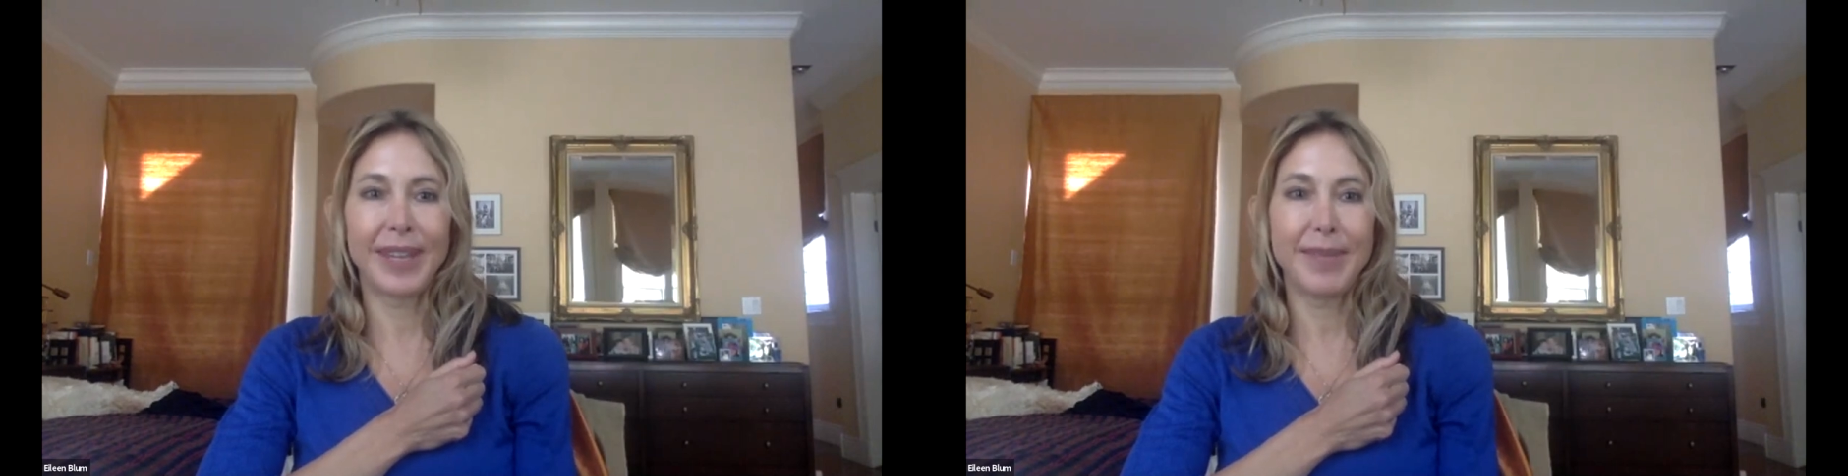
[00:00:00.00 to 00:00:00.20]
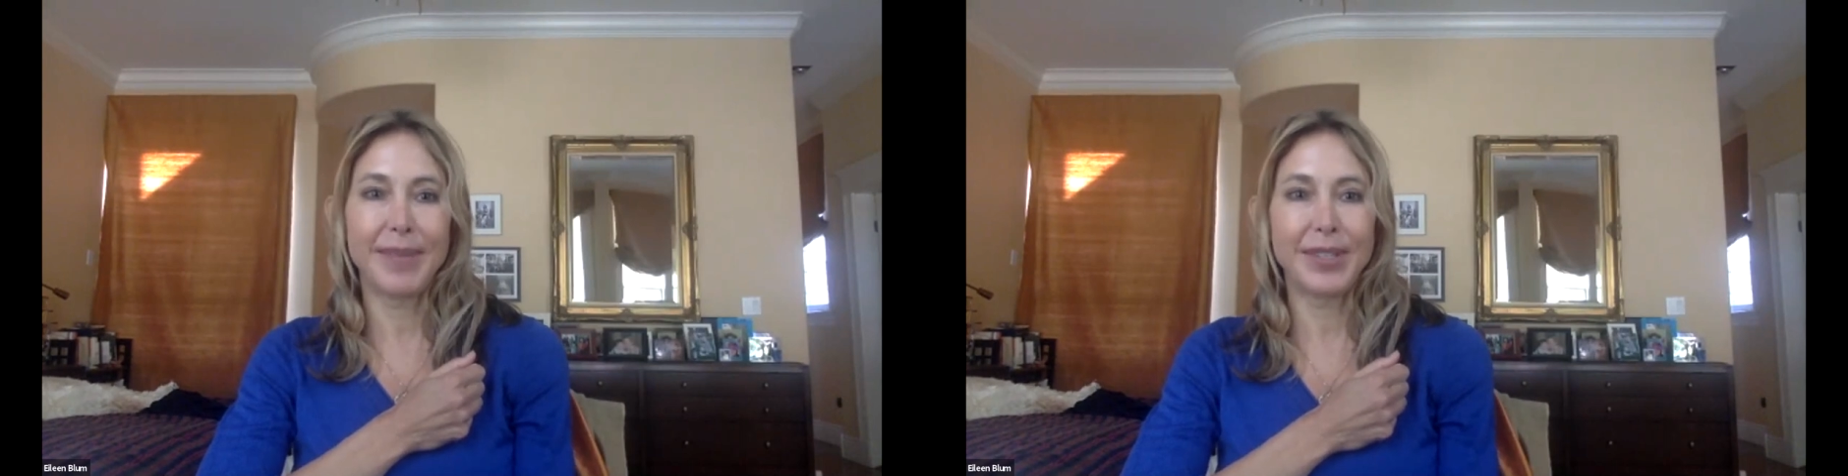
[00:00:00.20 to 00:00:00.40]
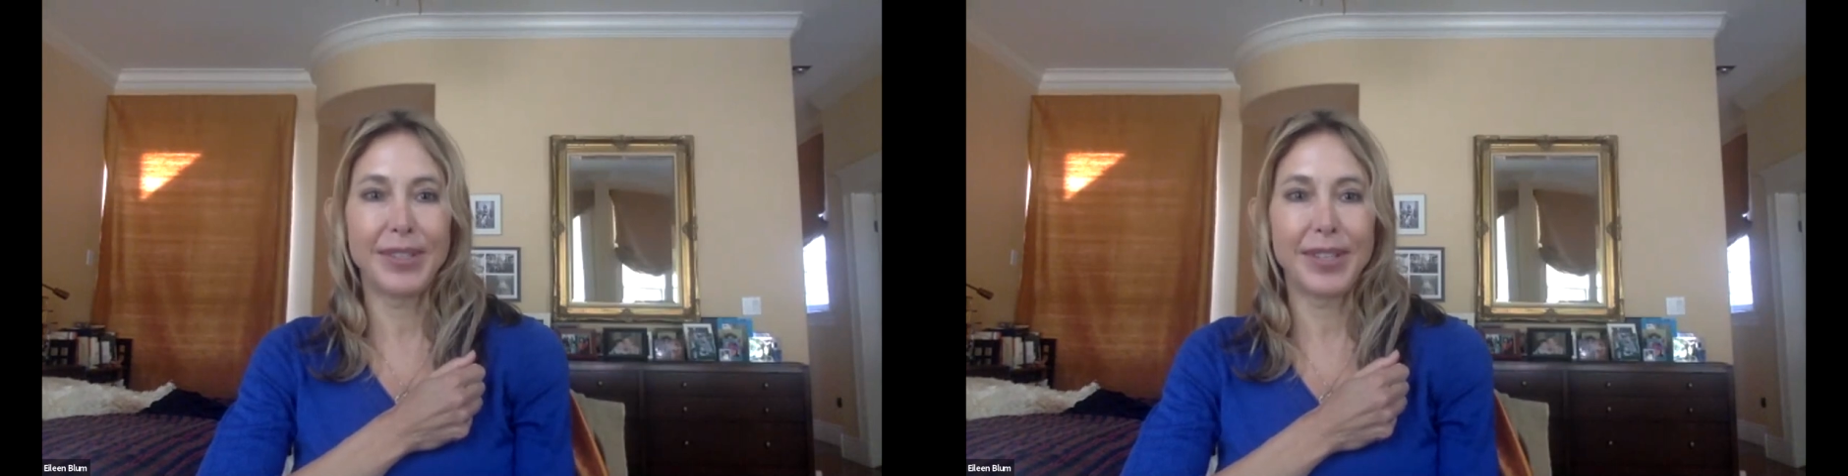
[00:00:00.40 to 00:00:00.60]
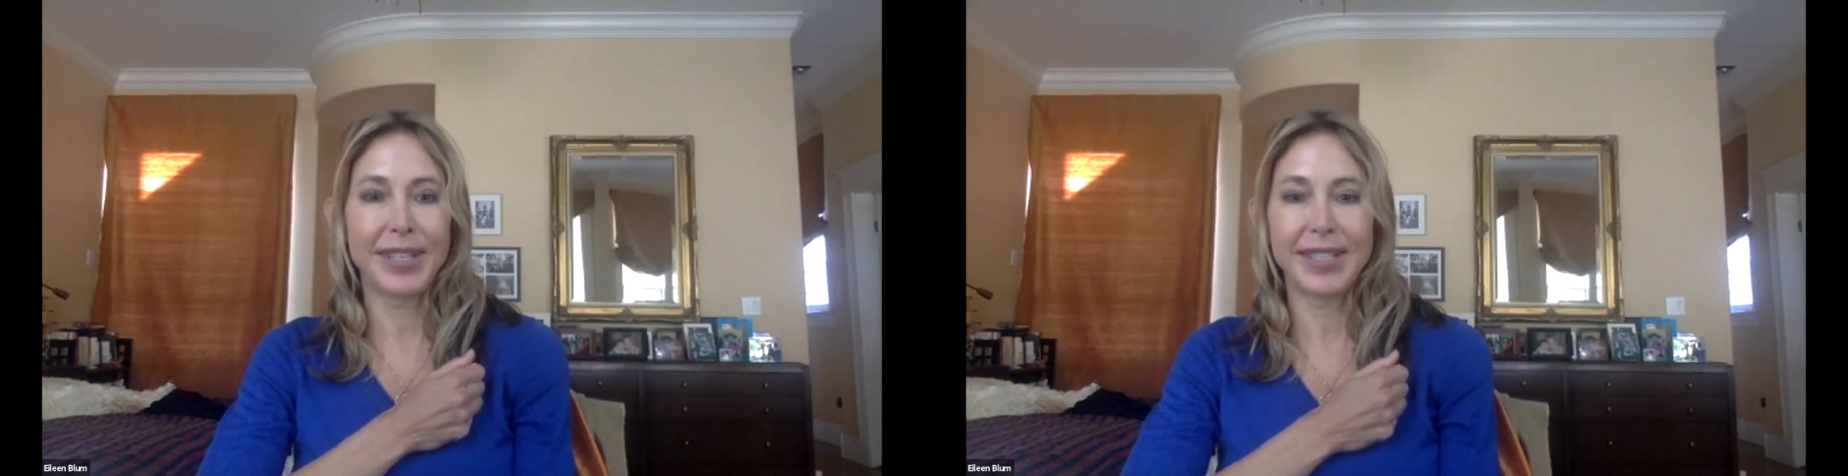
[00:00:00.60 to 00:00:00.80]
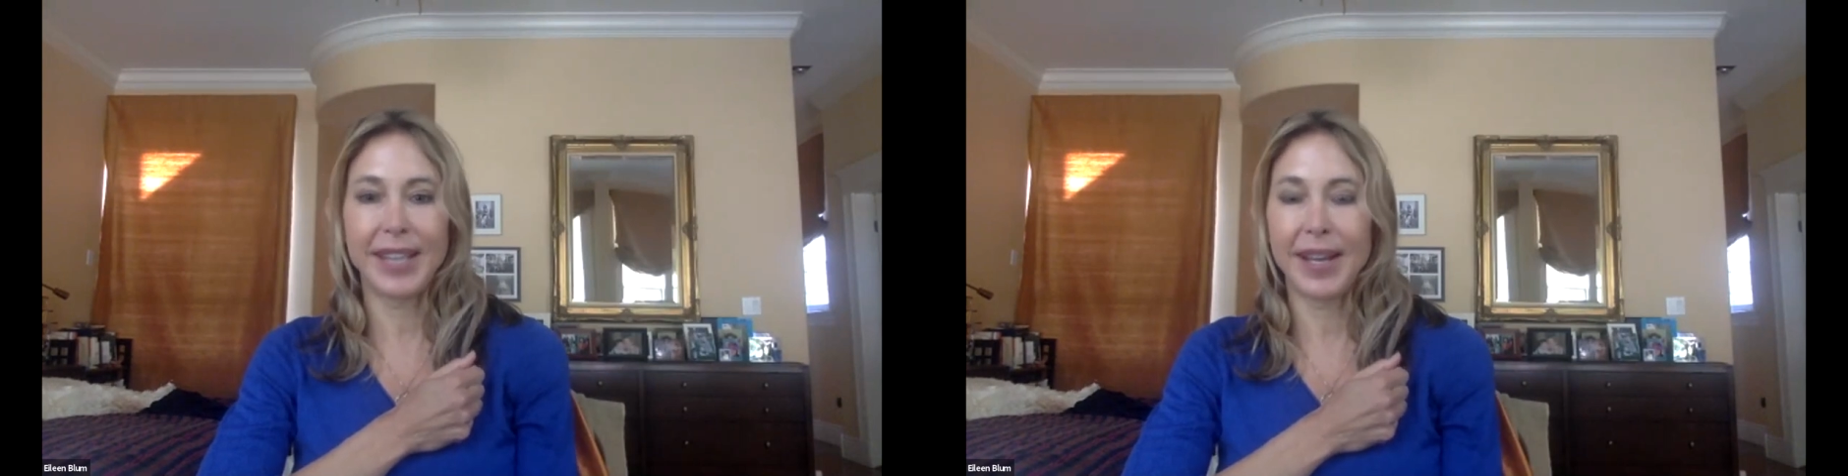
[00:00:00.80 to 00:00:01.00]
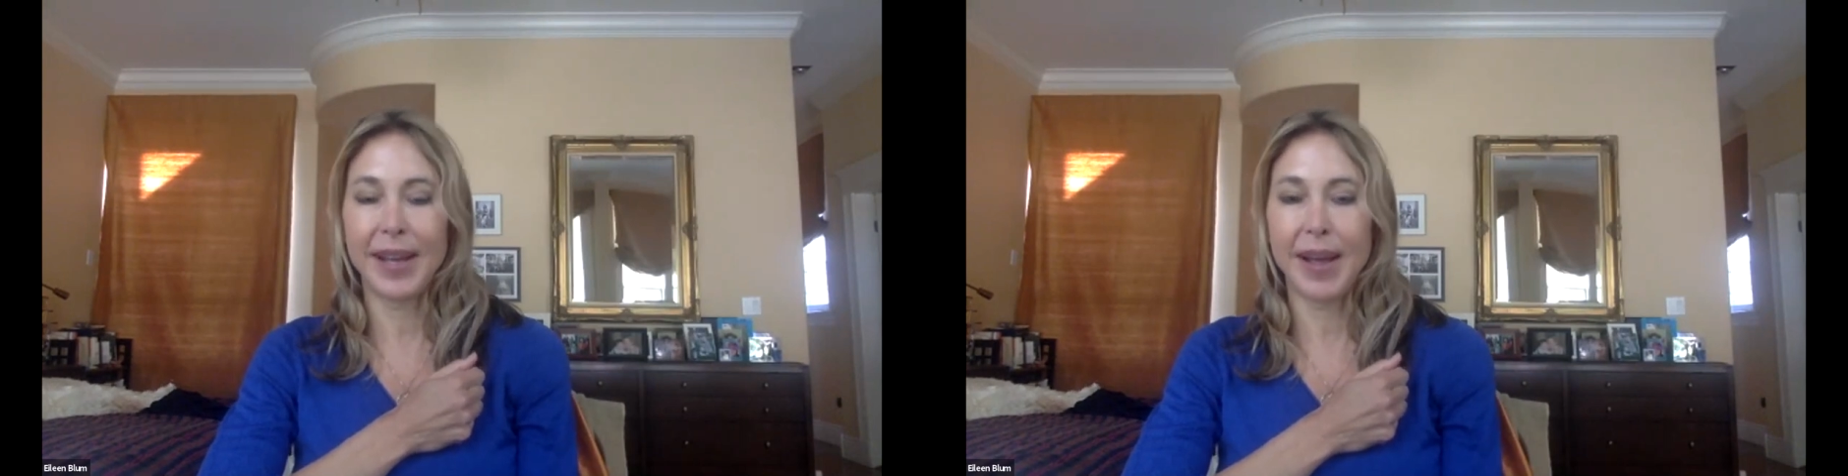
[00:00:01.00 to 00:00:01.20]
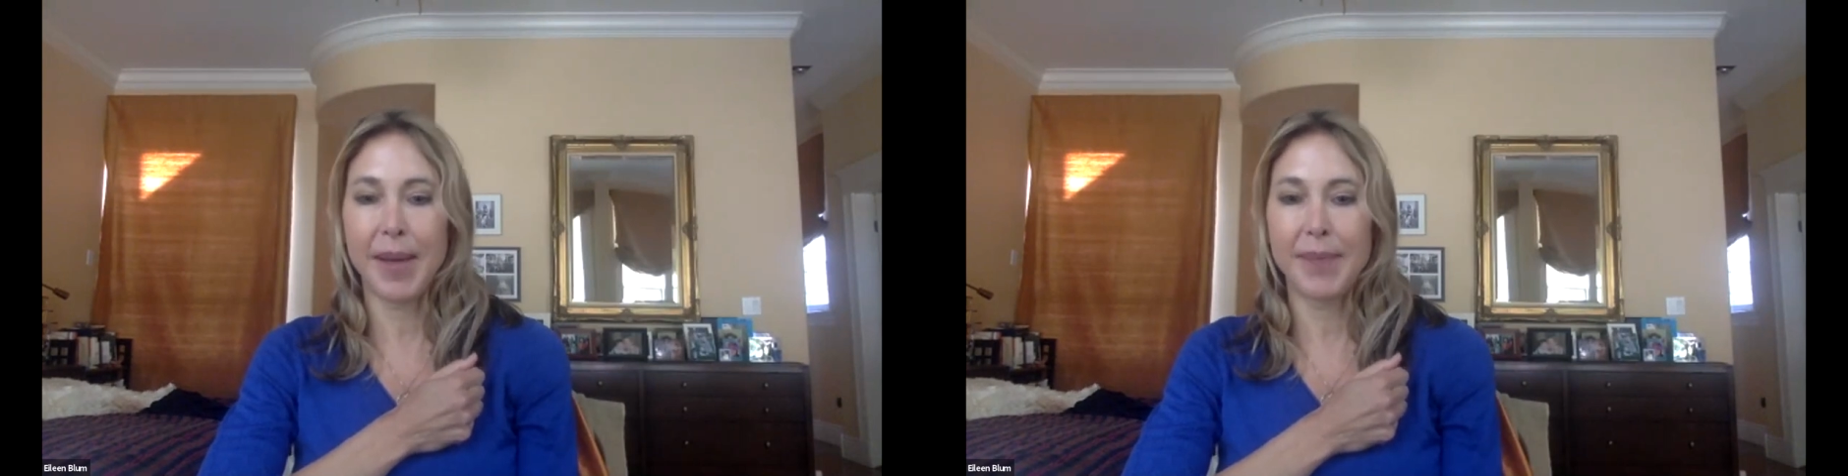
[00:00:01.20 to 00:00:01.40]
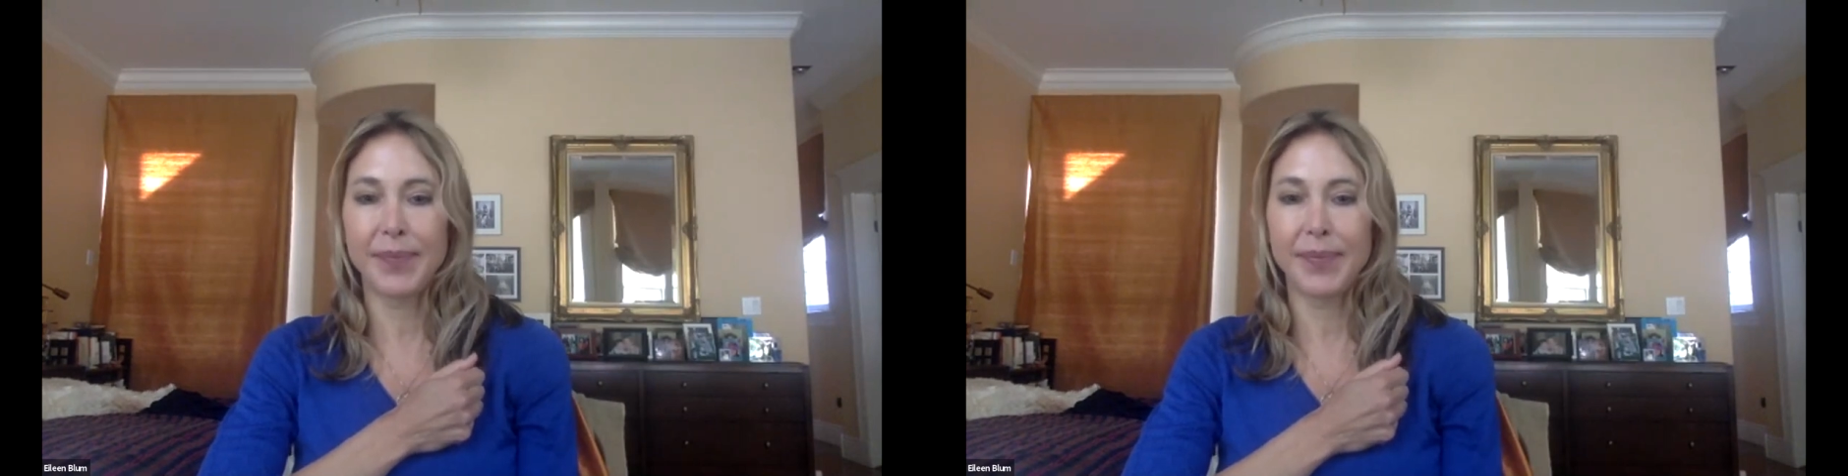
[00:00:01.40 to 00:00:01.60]
letting me do this and
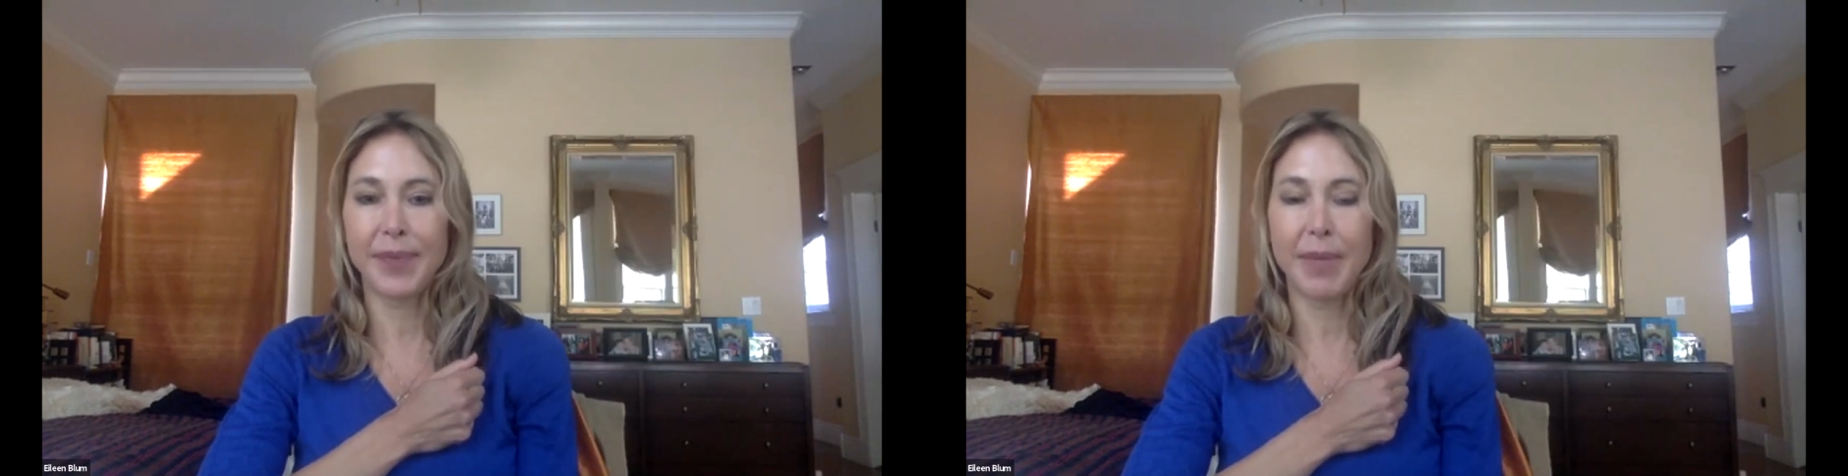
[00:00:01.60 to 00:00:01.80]
um,